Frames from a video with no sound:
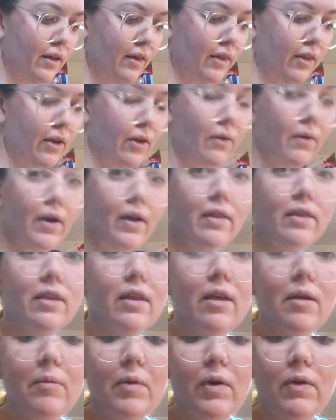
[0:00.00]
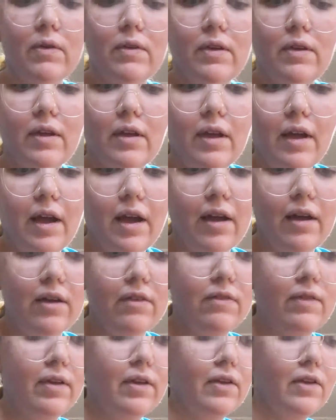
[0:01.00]
The great thing about
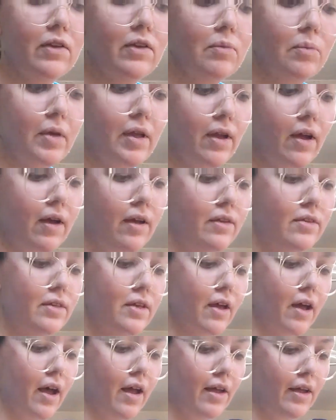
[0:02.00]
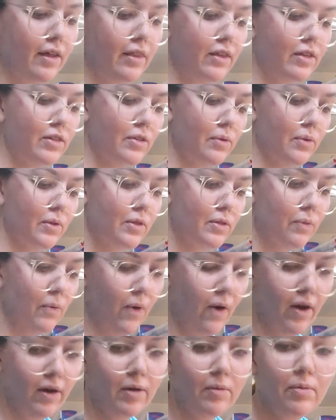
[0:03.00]
decaf is because I get the Swiss
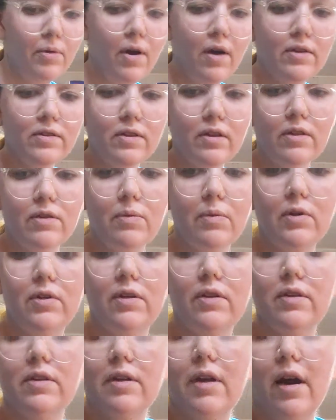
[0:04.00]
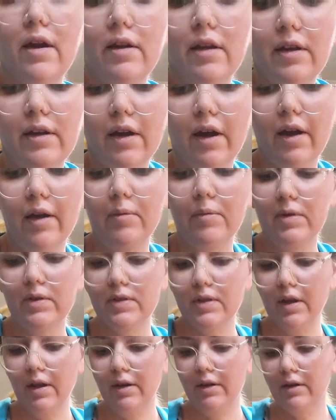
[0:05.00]
water process, which is
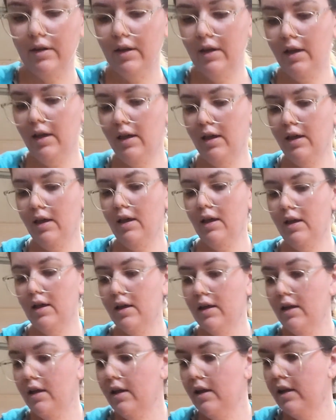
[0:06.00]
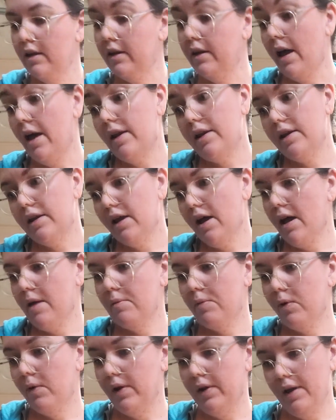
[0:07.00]

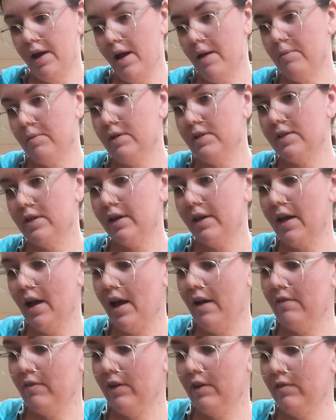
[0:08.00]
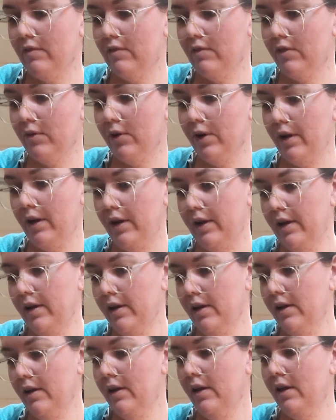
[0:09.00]
99.9% caffeine
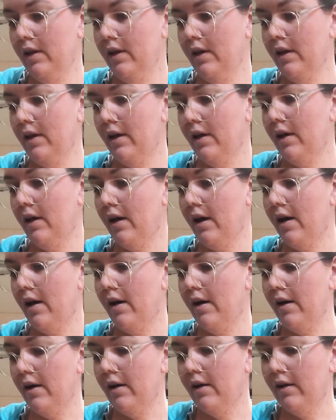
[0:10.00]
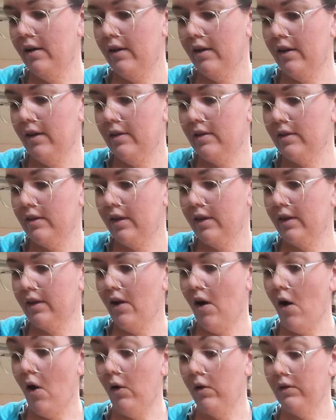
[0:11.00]
free. It's like
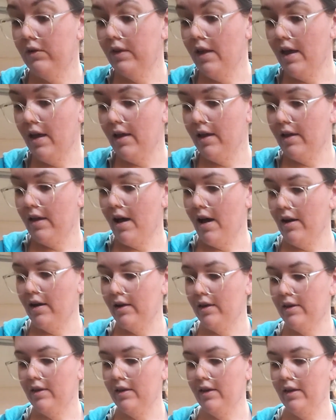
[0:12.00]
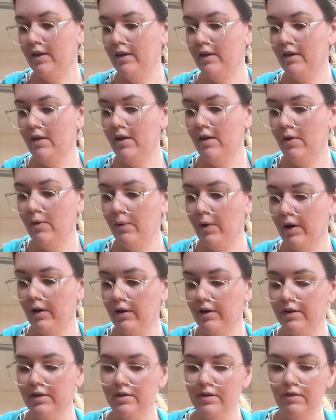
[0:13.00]
an all day kind of thing.
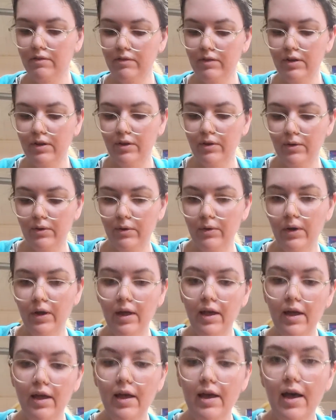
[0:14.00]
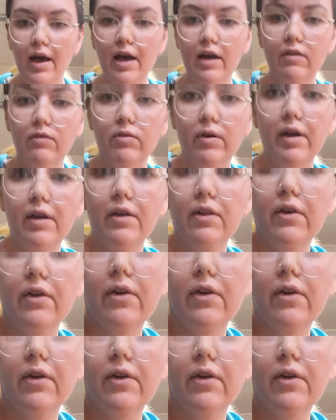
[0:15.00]
Whereas if you have regular